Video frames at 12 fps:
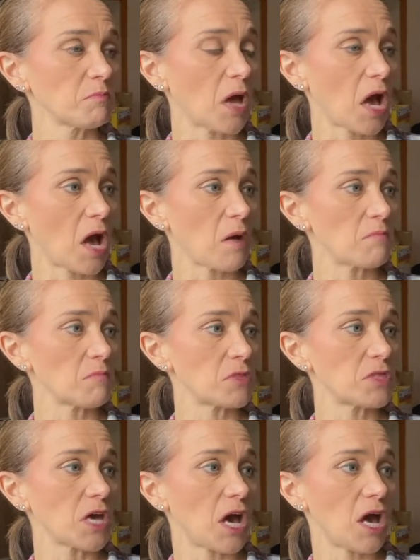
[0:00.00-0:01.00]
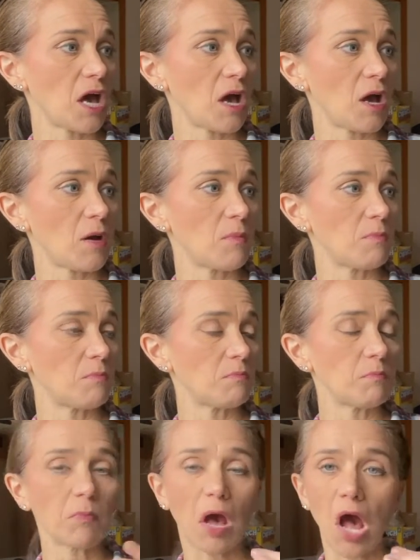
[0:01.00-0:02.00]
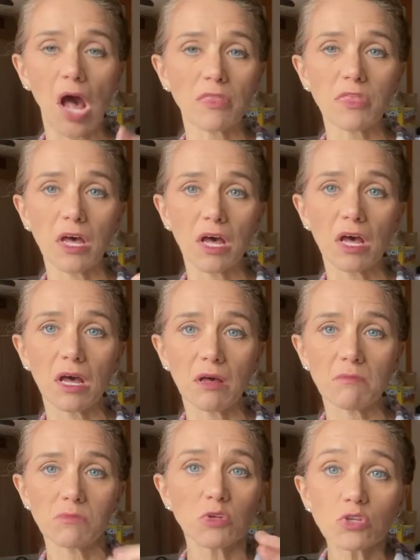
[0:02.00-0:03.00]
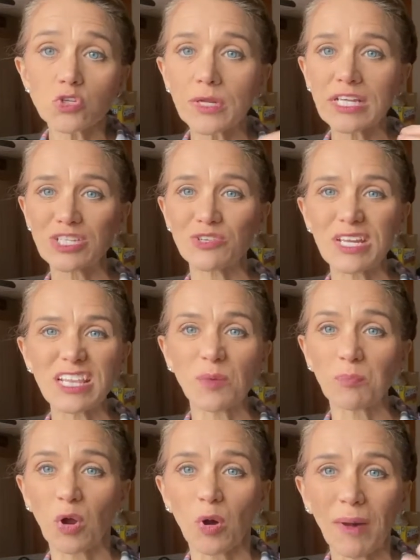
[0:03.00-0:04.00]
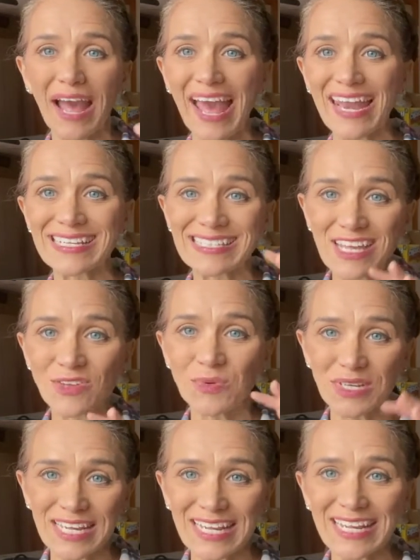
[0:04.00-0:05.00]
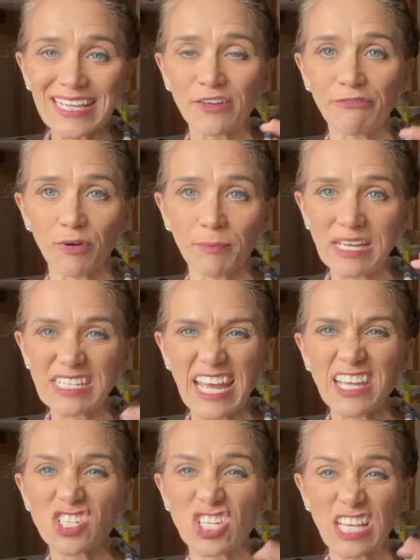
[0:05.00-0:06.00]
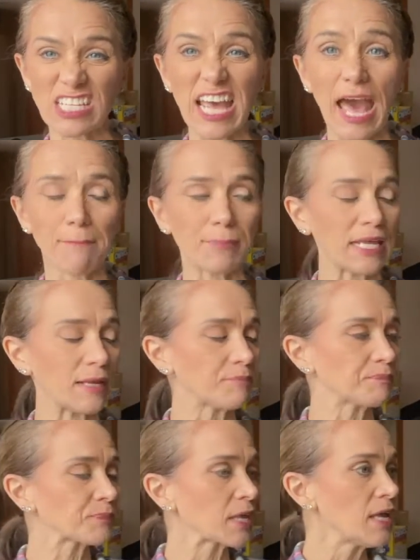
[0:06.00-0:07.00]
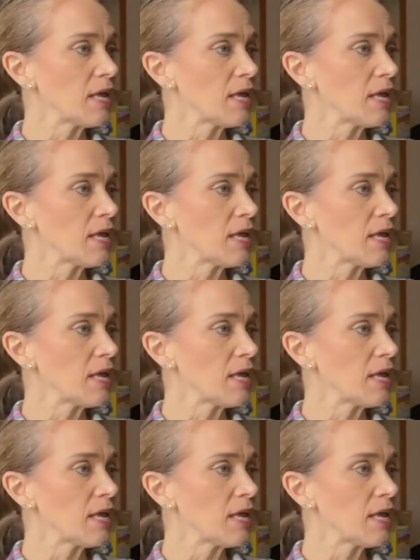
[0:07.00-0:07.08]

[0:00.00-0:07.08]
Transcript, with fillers: um, the all the nutrients you need, the probiotics that you need, the fermentation that's happening.